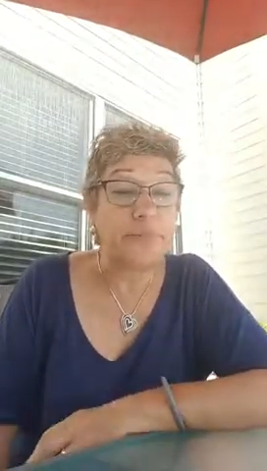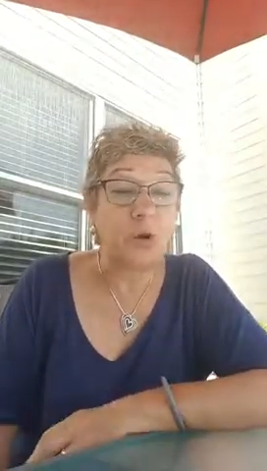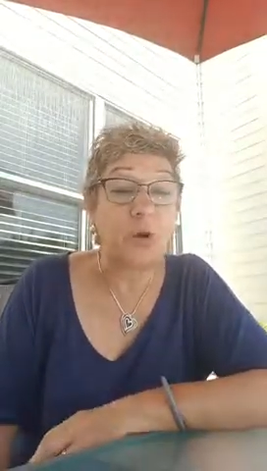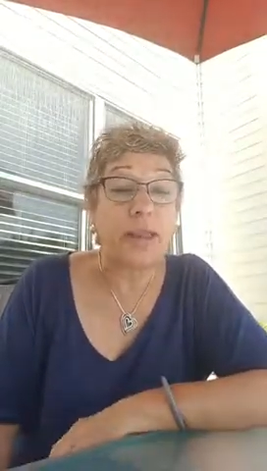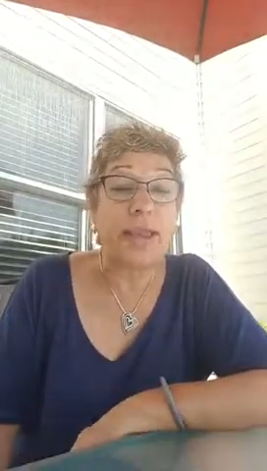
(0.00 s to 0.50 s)

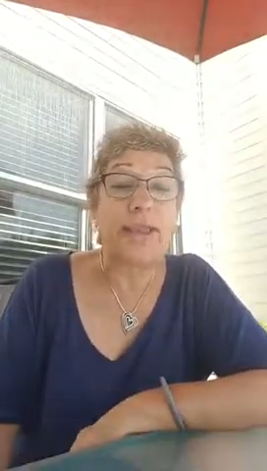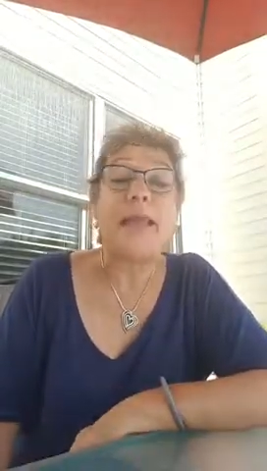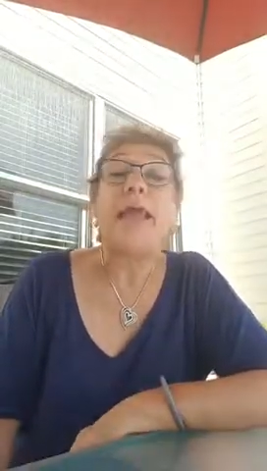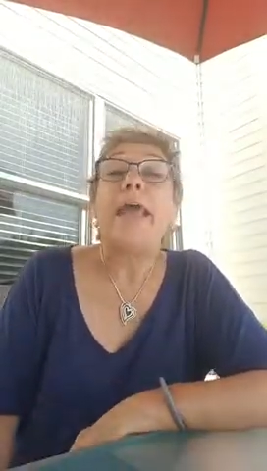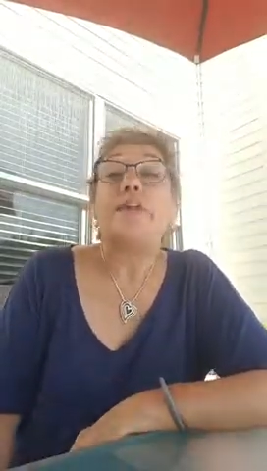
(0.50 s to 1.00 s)
Okay.
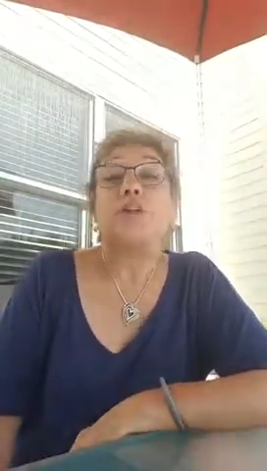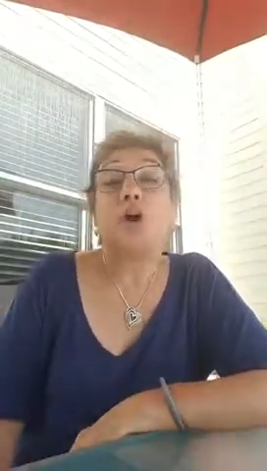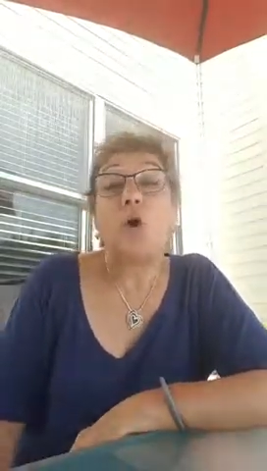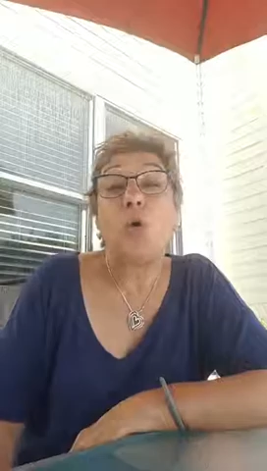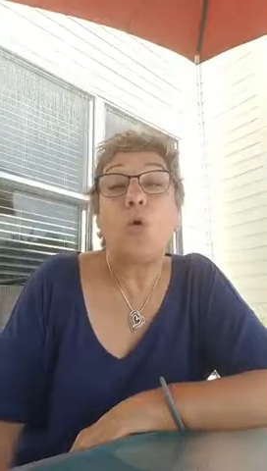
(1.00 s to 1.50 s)

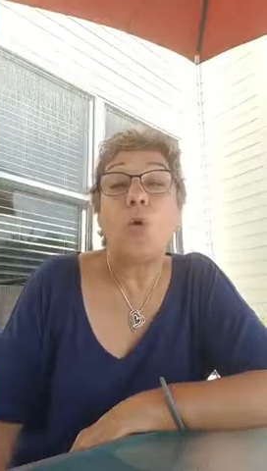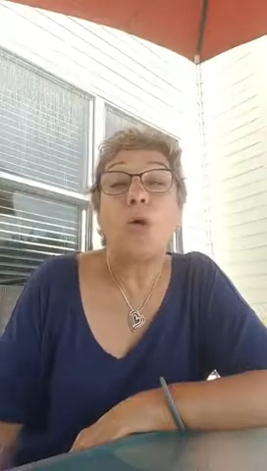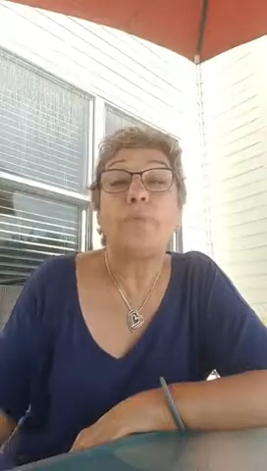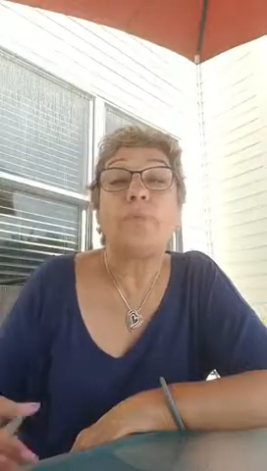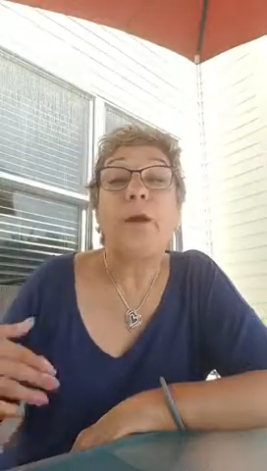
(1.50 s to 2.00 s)
So
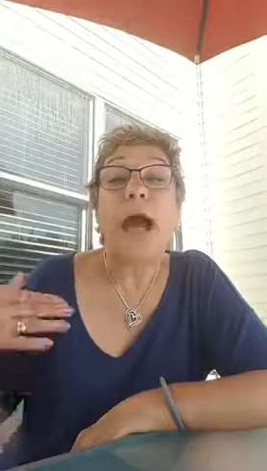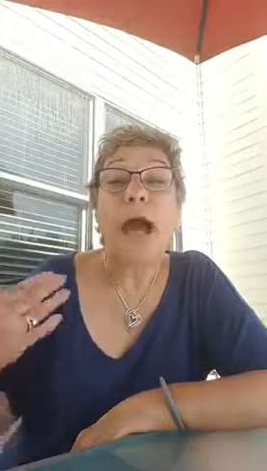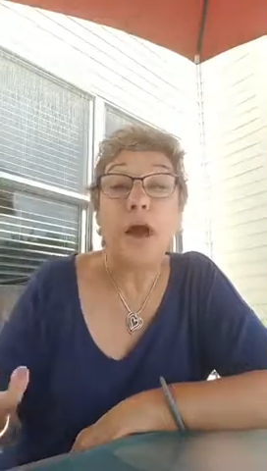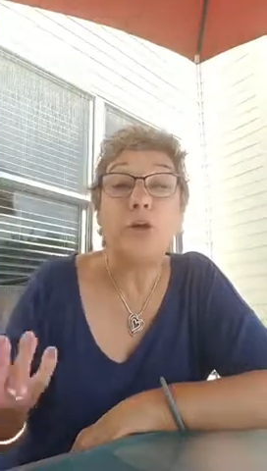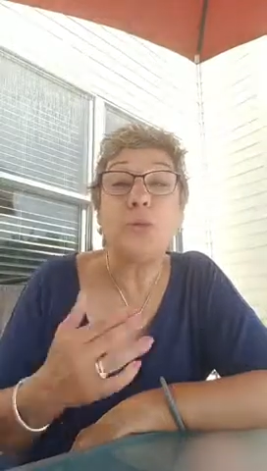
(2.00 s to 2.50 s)

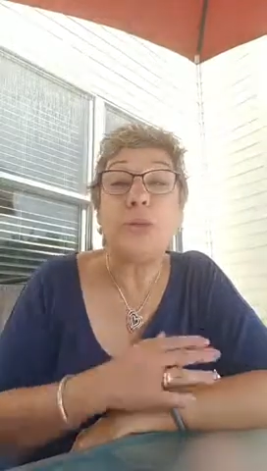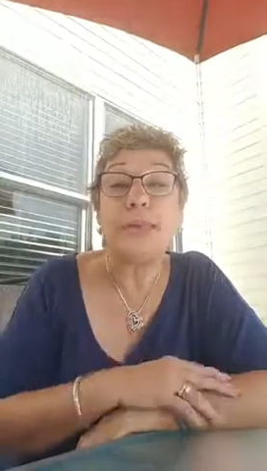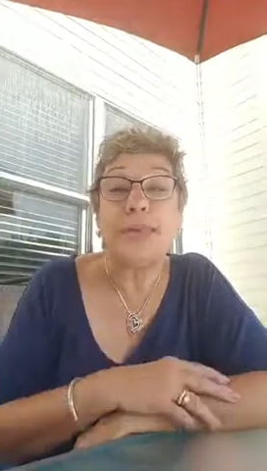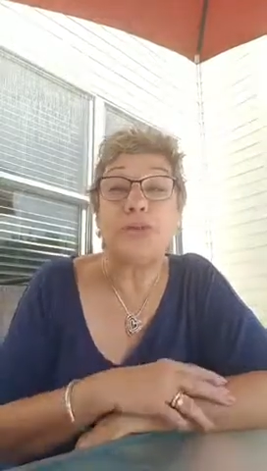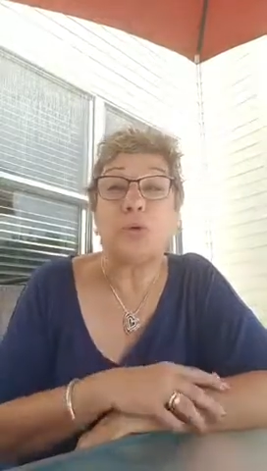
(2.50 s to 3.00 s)
how do you
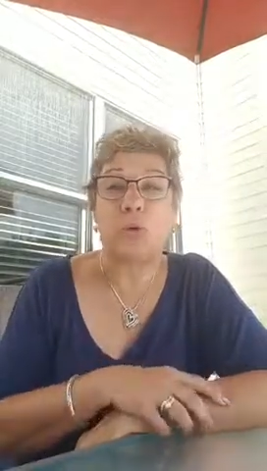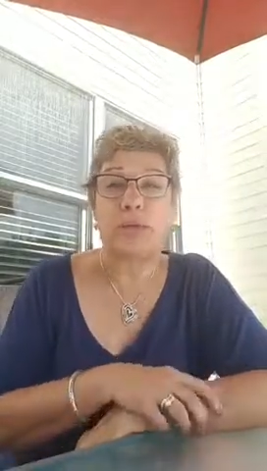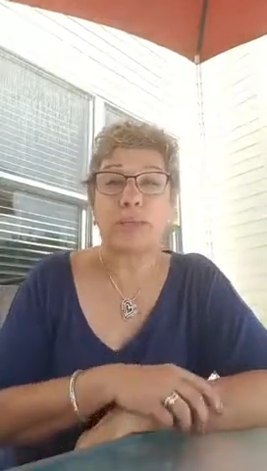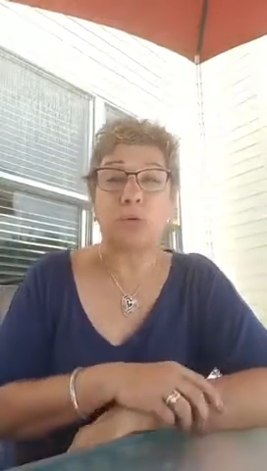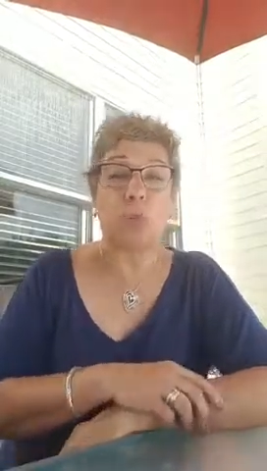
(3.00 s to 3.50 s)
engage your
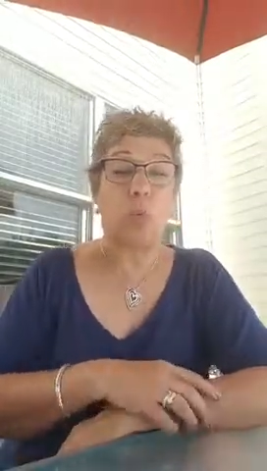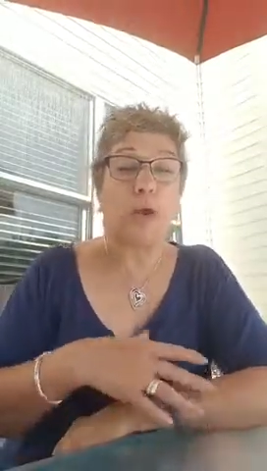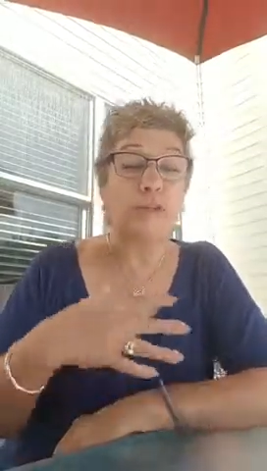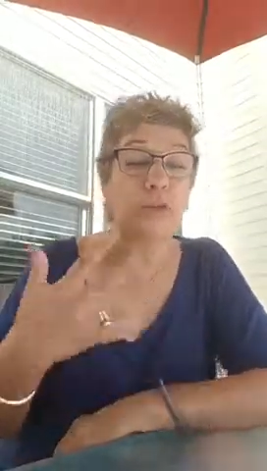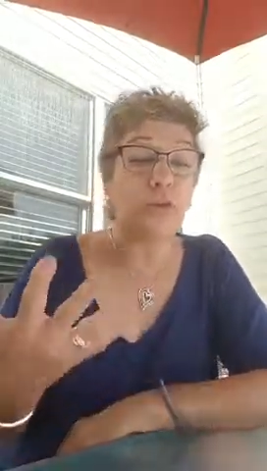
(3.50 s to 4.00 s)
audience?
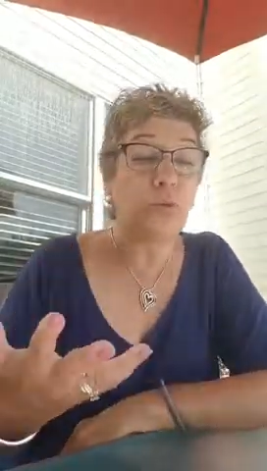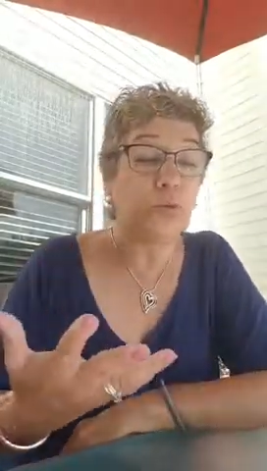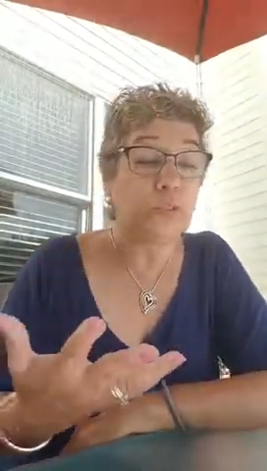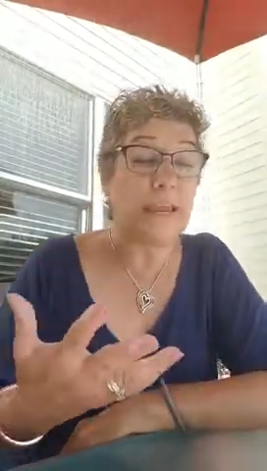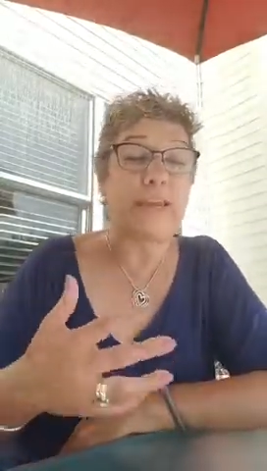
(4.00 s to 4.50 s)
What do you
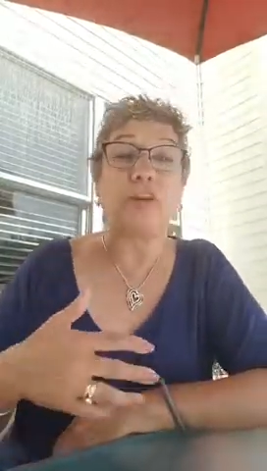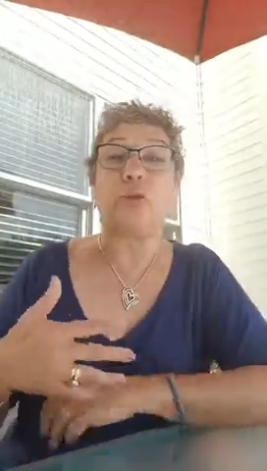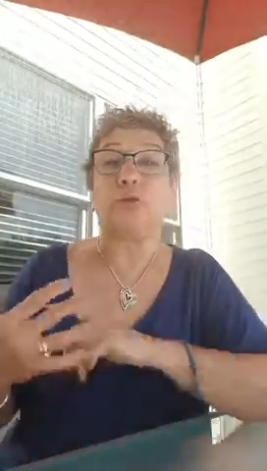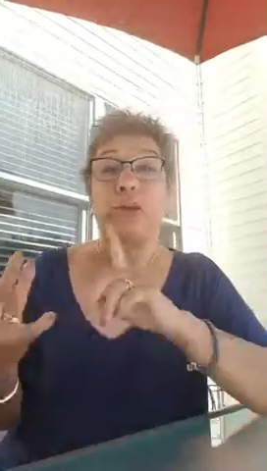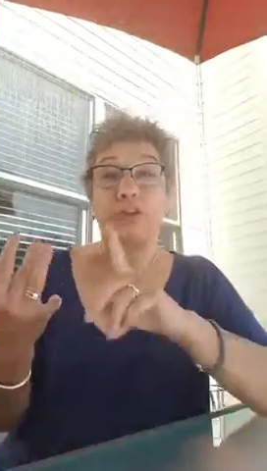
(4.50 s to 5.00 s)
say?
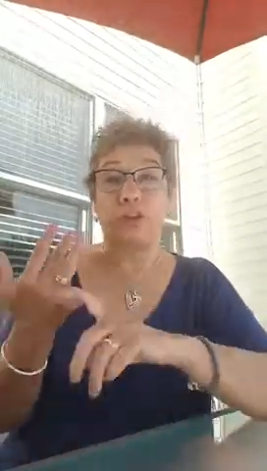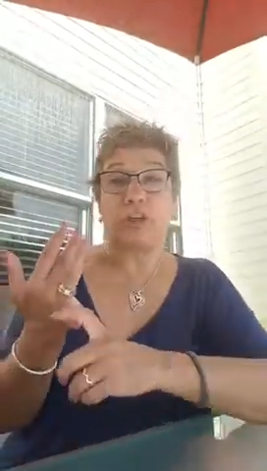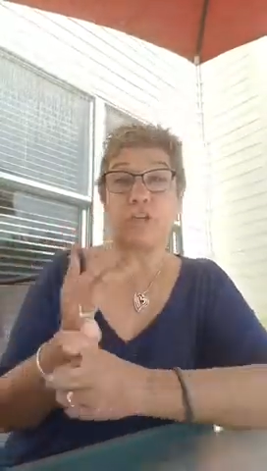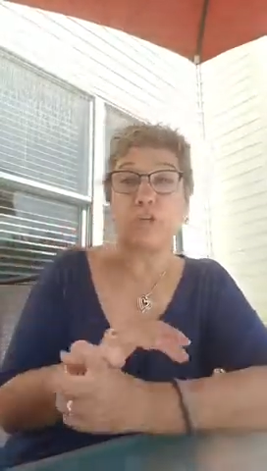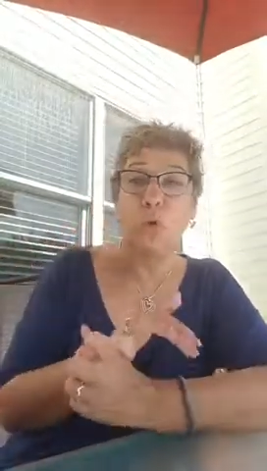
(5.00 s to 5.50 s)
You can share
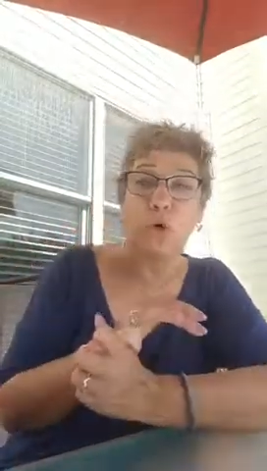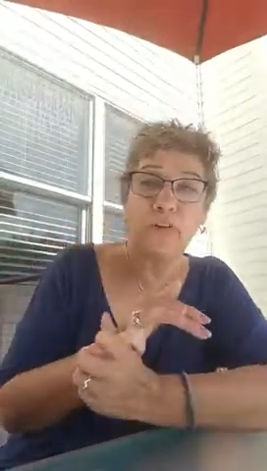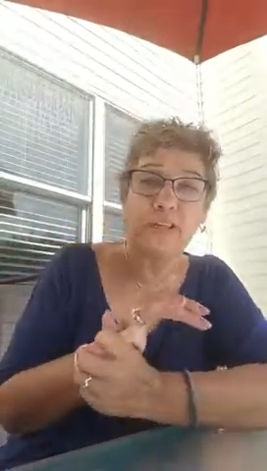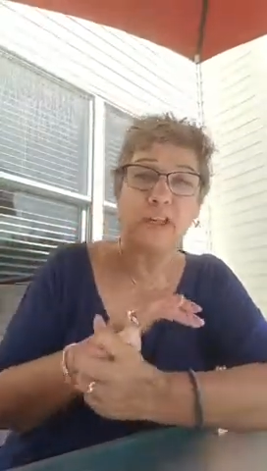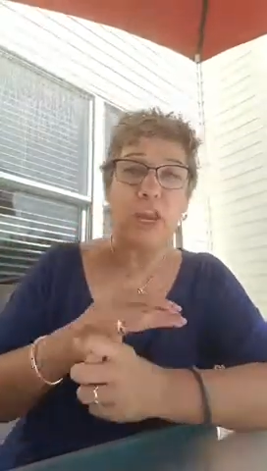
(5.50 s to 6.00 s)
stories,